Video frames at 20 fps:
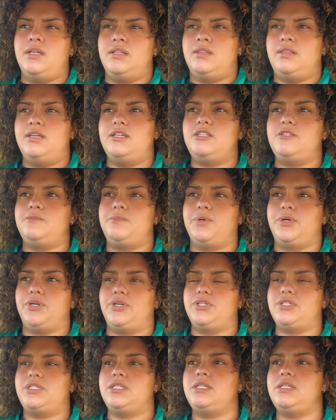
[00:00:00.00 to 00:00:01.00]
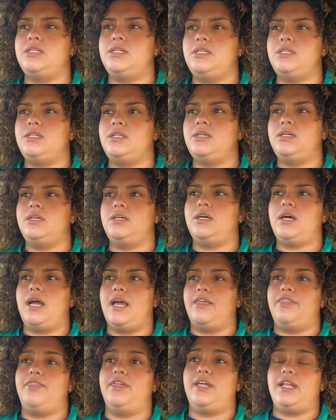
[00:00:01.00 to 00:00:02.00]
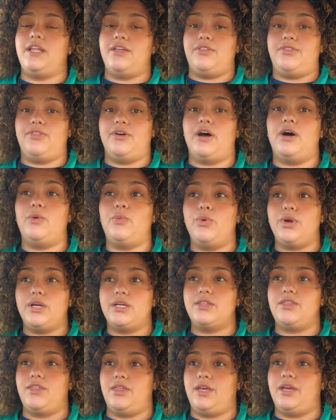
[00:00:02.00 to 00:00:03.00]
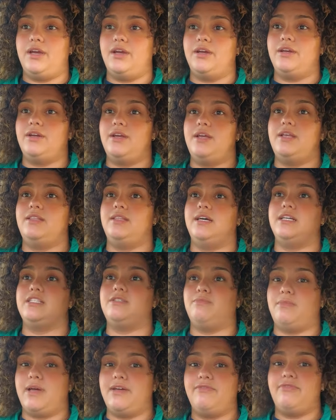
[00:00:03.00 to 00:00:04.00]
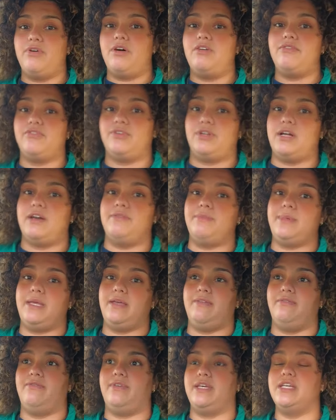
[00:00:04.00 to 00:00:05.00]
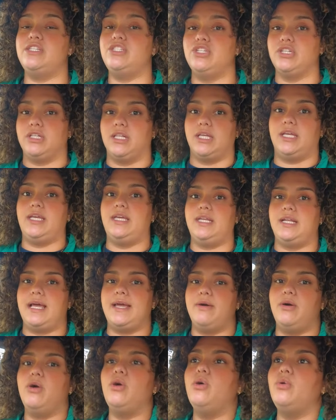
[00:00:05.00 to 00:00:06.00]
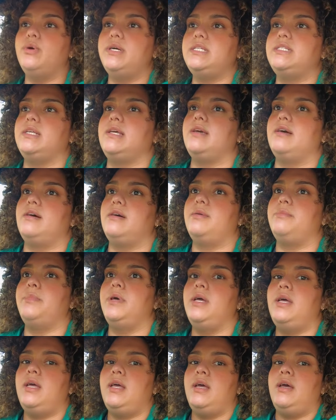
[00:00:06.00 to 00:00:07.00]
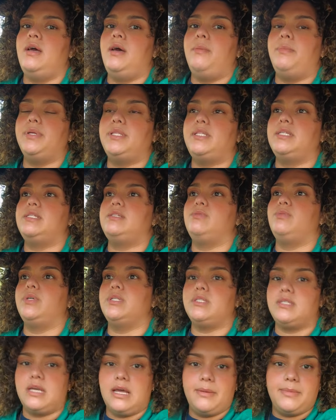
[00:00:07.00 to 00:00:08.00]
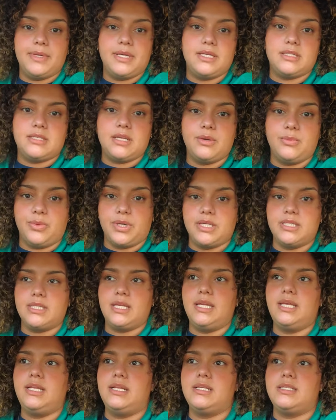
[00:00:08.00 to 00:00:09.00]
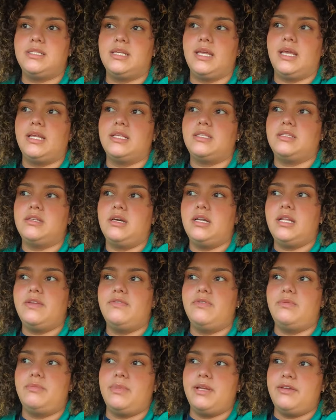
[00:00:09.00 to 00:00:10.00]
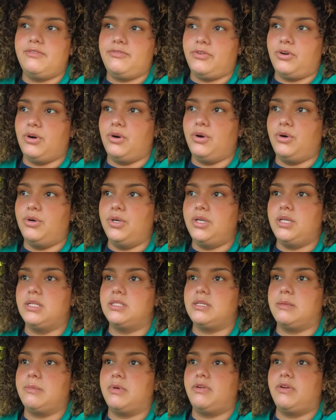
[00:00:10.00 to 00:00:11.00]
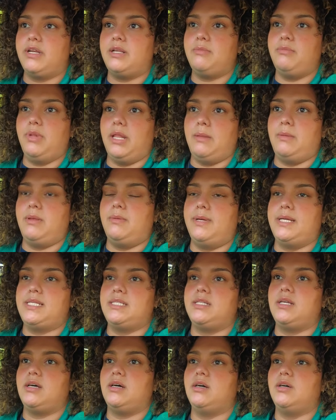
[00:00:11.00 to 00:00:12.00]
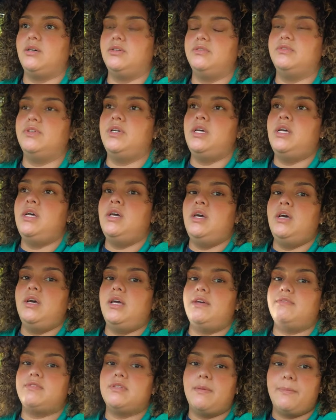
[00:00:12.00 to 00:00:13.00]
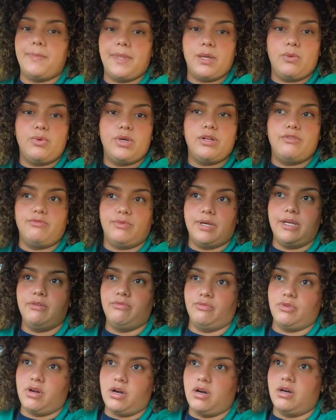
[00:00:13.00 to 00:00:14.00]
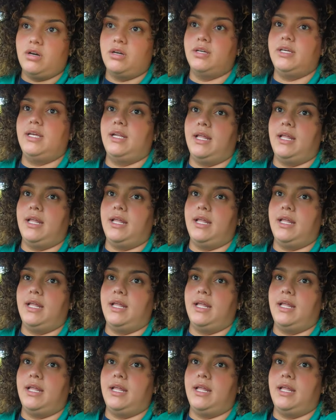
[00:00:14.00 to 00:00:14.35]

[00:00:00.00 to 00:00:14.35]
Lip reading: This person that I thought worked there, and that's my fault for not being vigilant, and I always am. But this one time, I guess I wasn't. And it's like, it's not even my fault, because I'm already blaming myself if something would have went wrong.